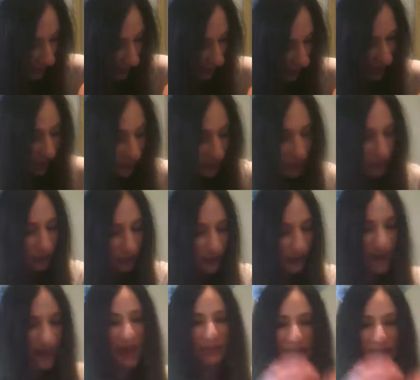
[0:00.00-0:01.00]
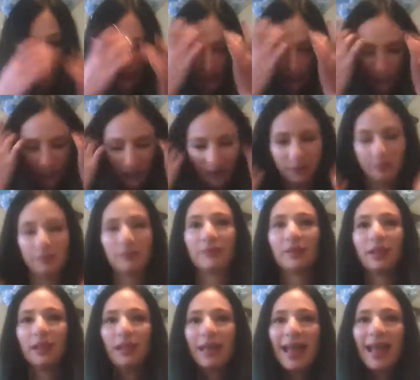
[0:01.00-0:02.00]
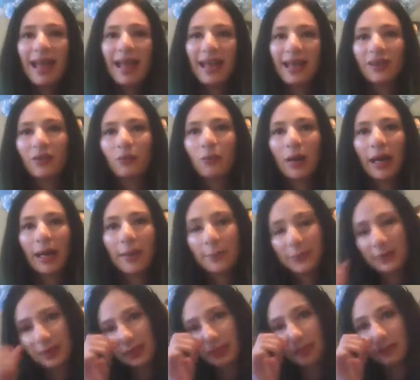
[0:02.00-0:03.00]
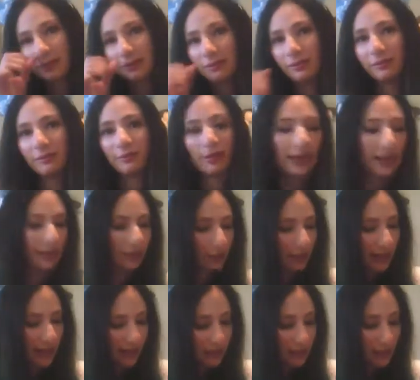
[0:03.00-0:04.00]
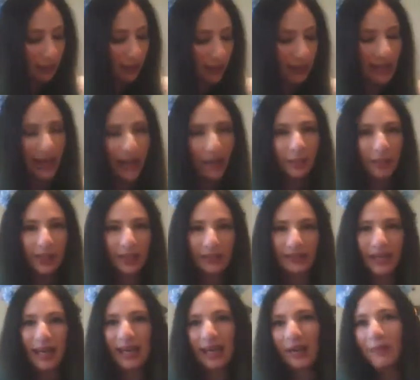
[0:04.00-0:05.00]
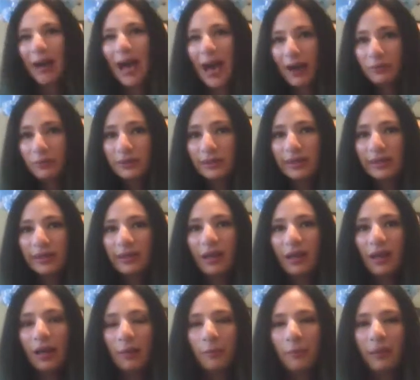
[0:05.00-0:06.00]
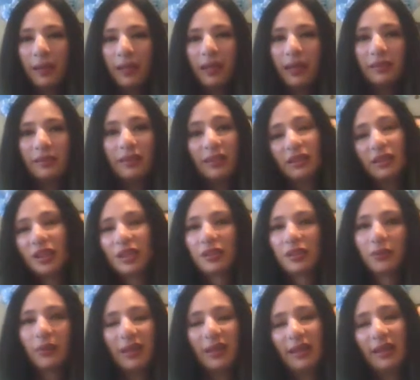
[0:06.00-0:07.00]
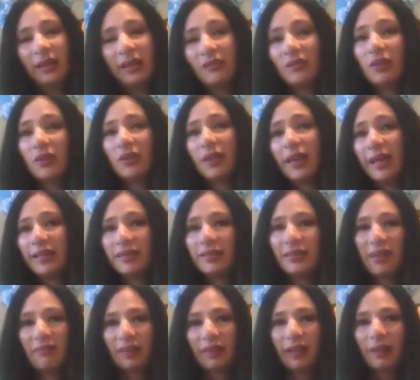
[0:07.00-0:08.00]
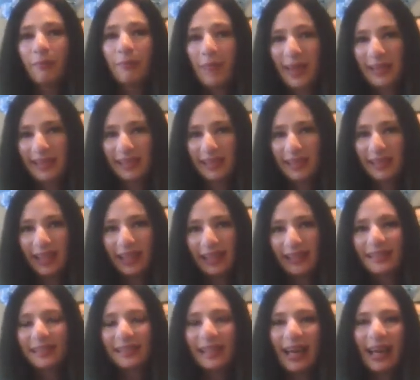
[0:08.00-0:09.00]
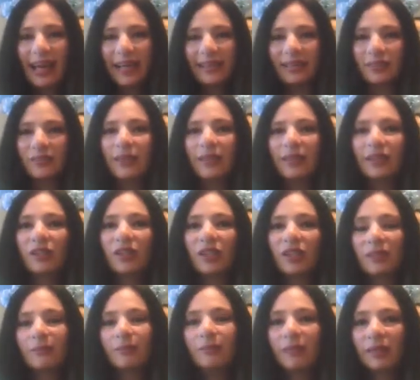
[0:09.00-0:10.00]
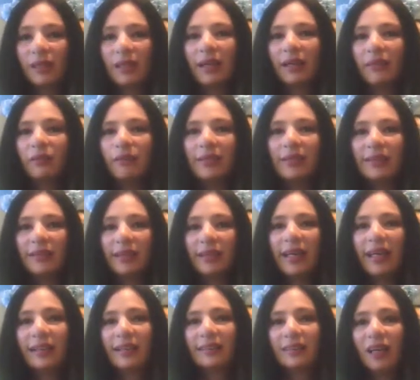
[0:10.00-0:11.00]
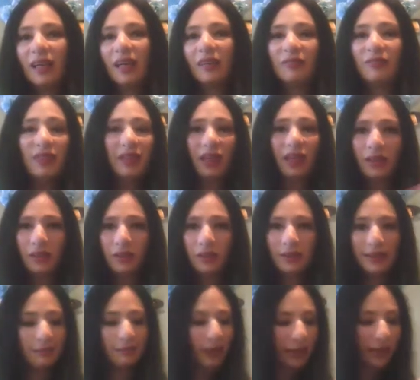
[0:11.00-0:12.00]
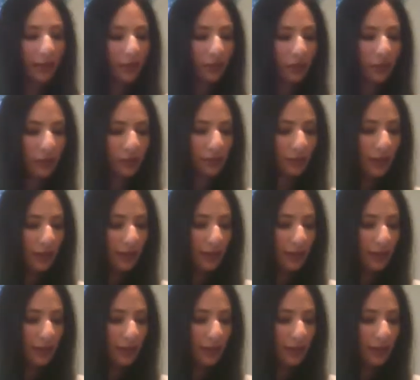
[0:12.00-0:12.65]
then I usually have some hand wipes. I don't have any right now because I am out, but it's just great in case you have a messy snack. It's great to just kind of rinse your hands off and not go to the bathroom.